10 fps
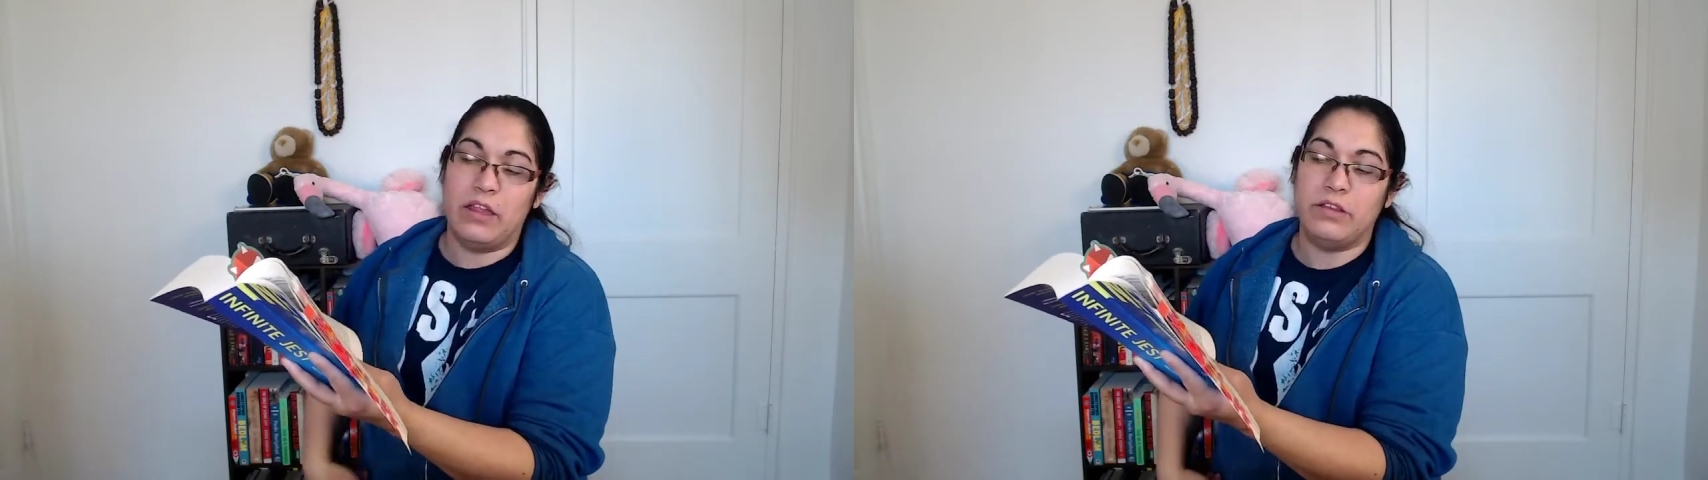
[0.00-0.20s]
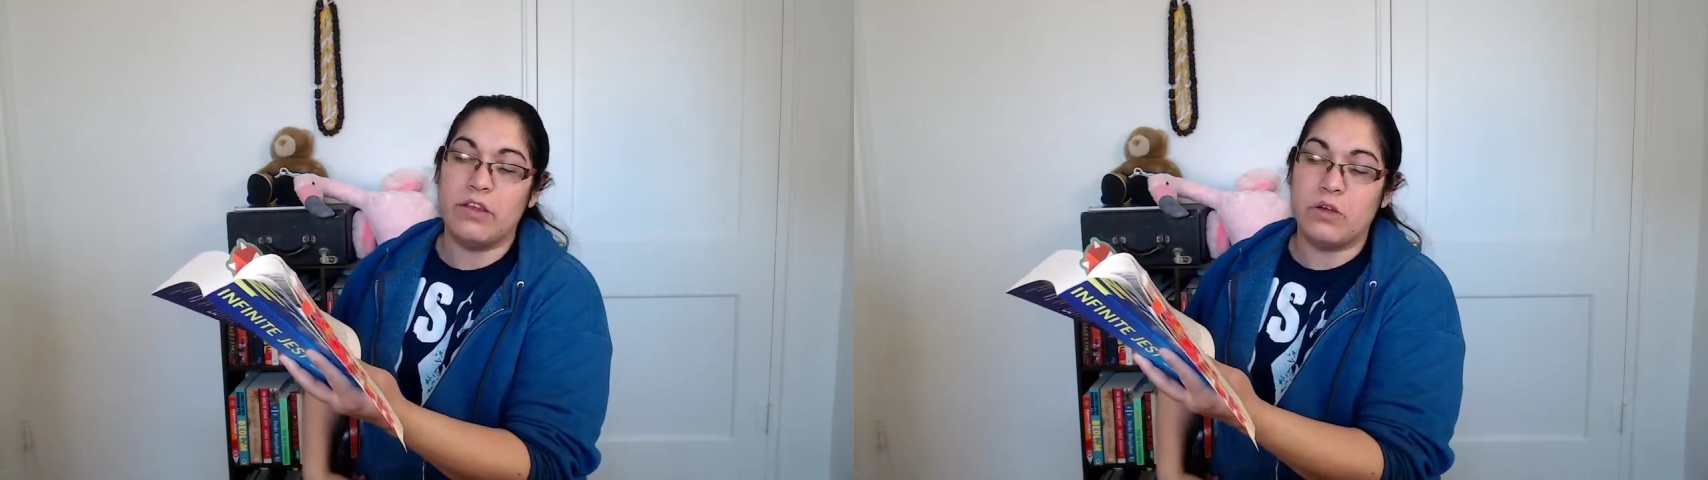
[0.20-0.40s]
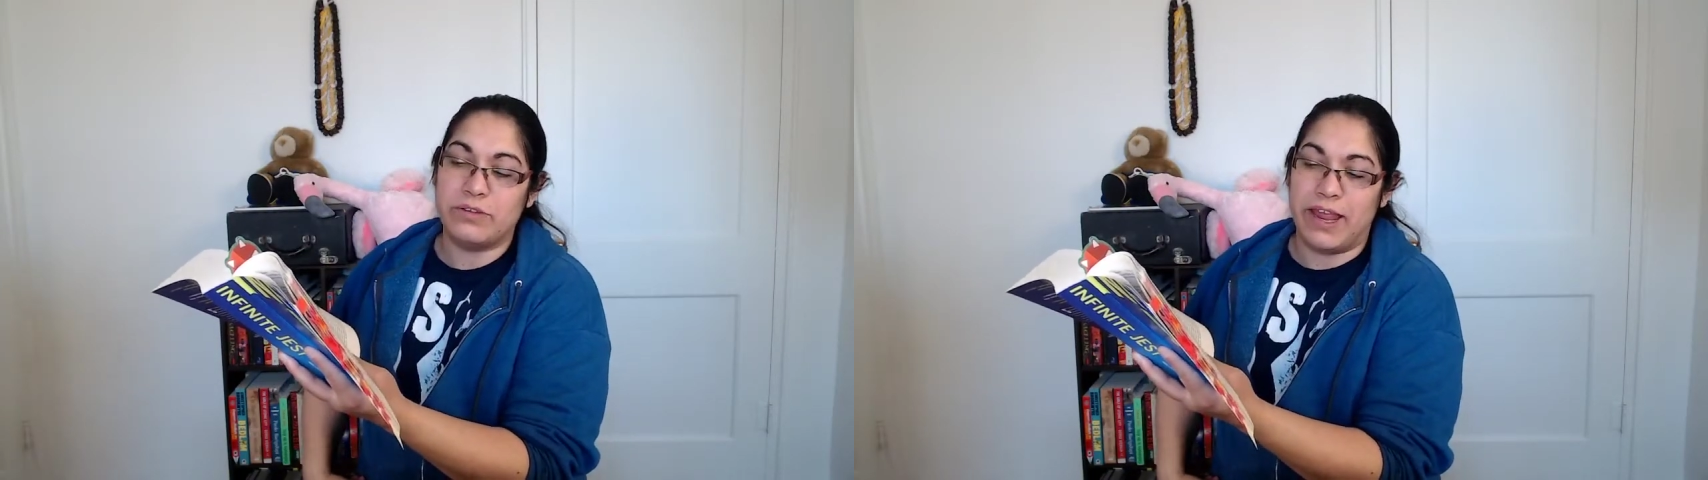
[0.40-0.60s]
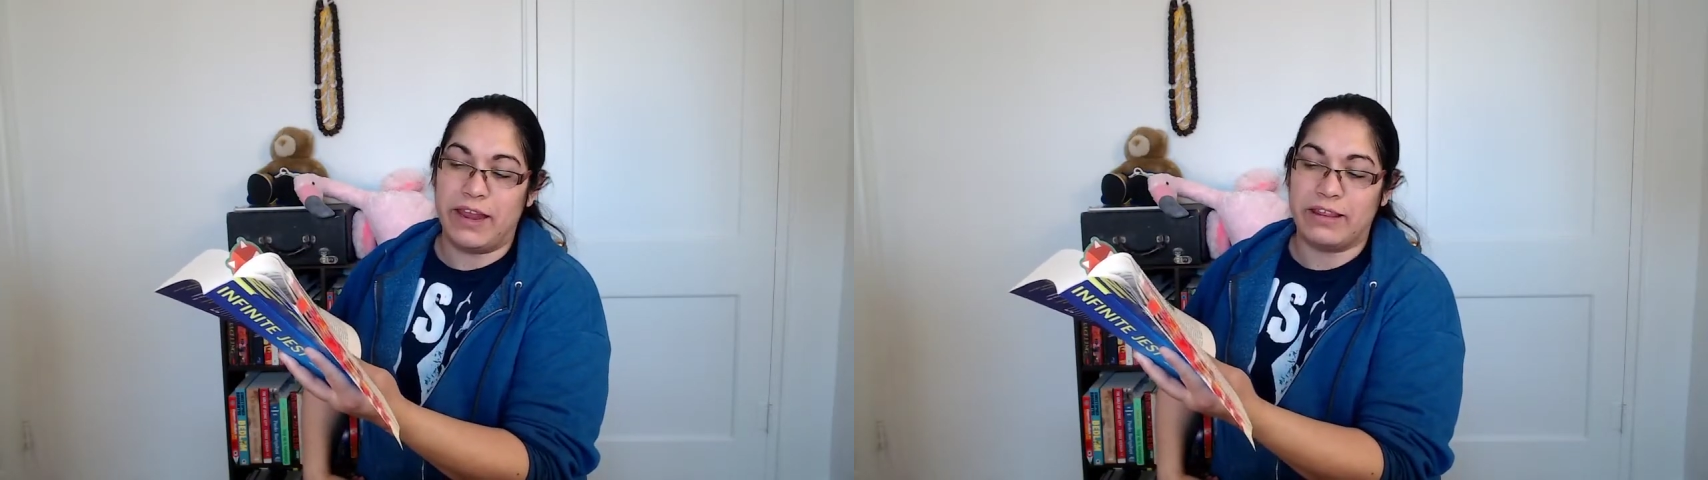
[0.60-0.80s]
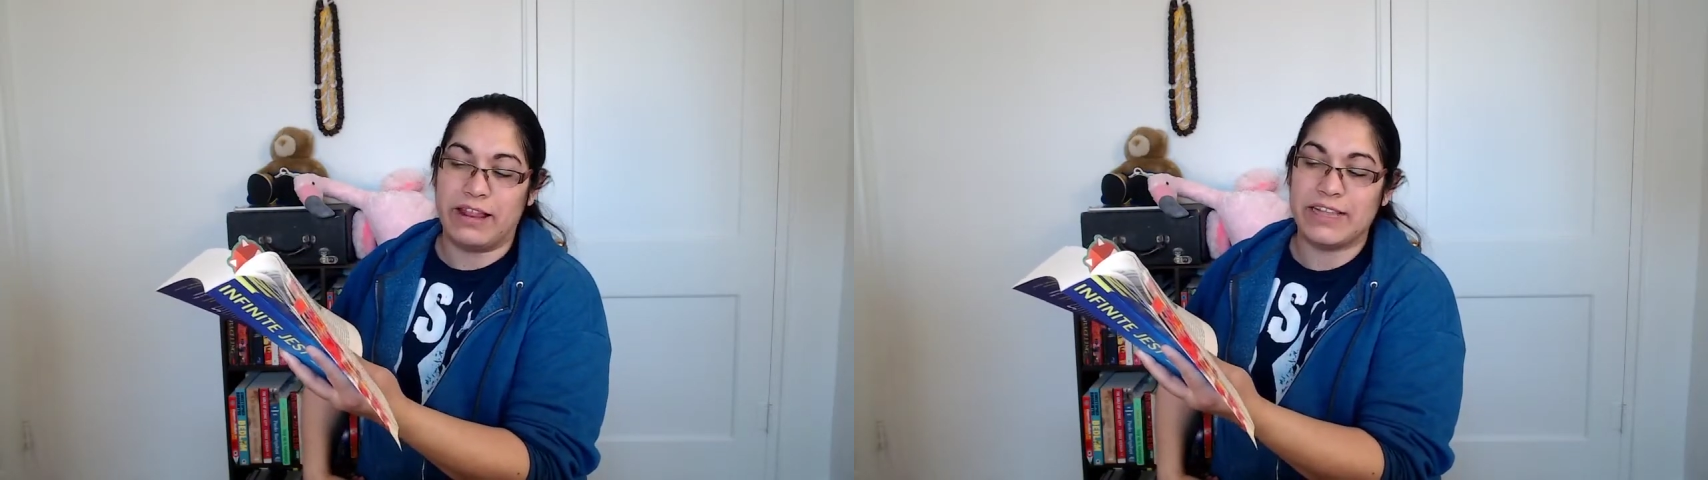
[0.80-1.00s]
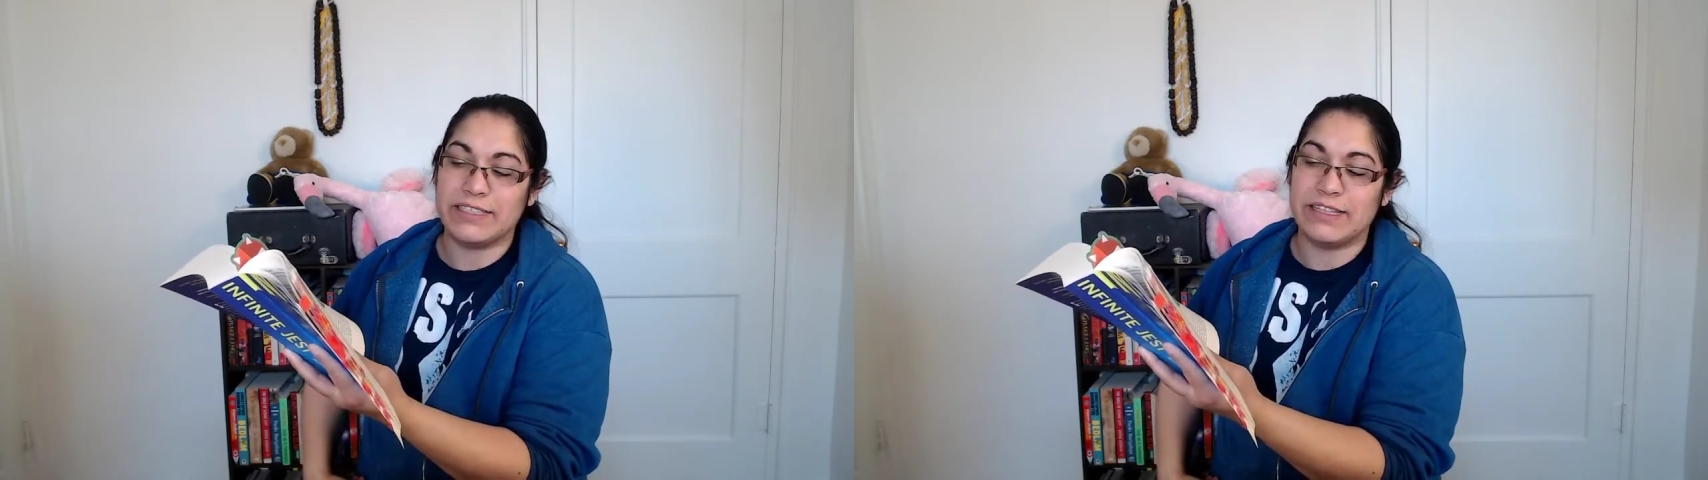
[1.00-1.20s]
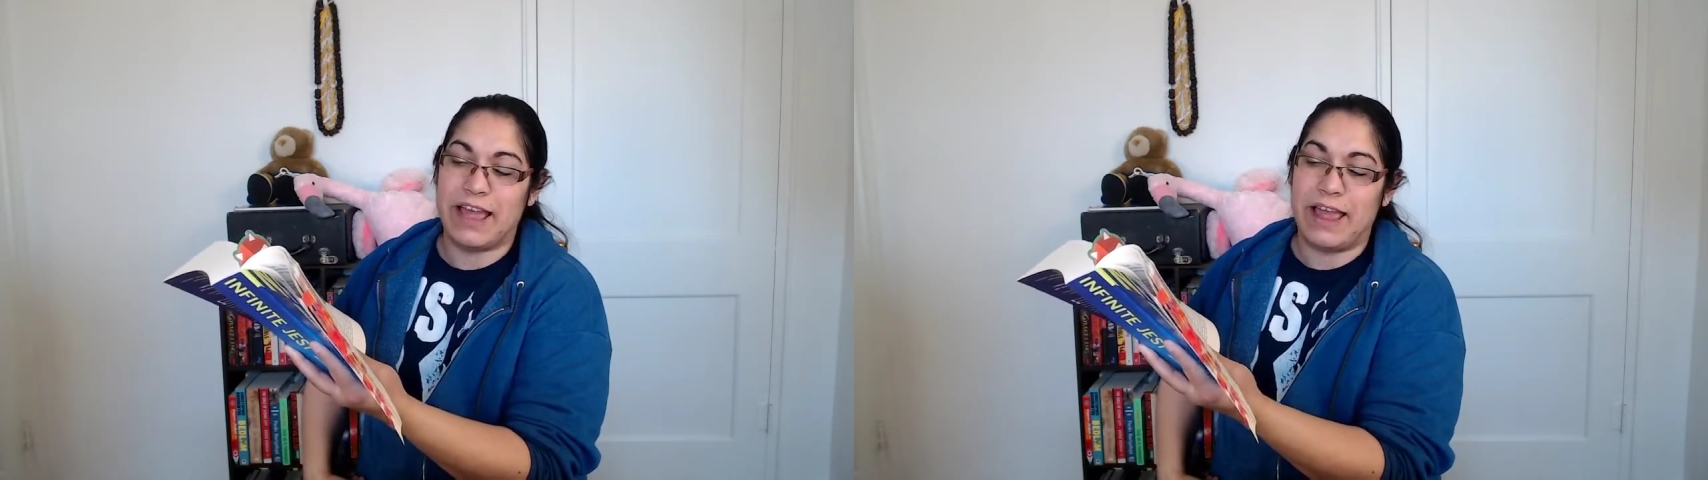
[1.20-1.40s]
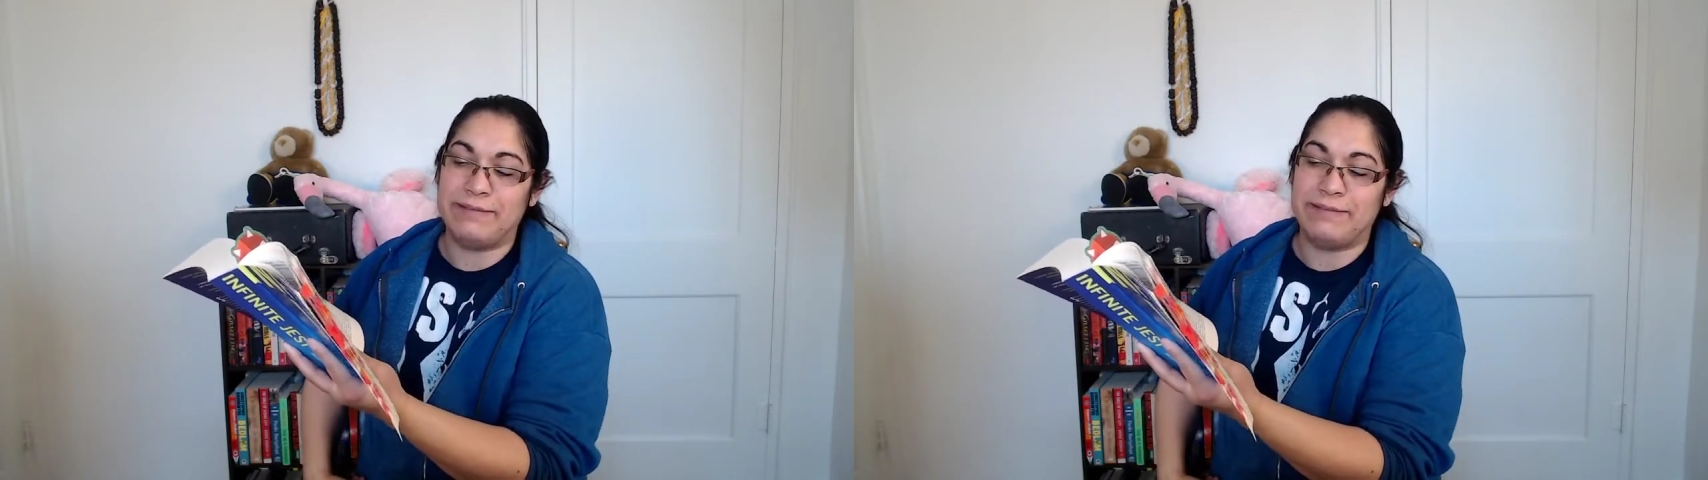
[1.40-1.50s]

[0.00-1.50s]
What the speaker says: notated, the last thing that I